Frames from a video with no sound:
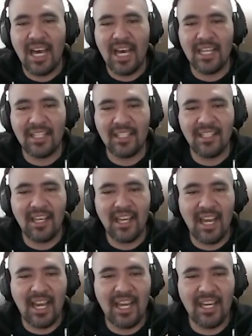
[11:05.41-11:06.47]
and
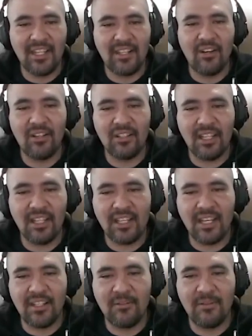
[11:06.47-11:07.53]
I got a
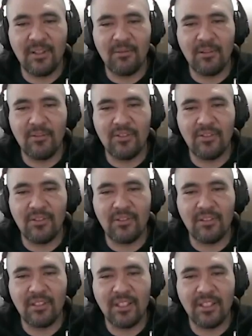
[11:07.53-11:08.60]
kind of
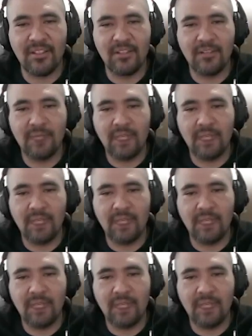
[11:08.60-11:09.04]
evolution here.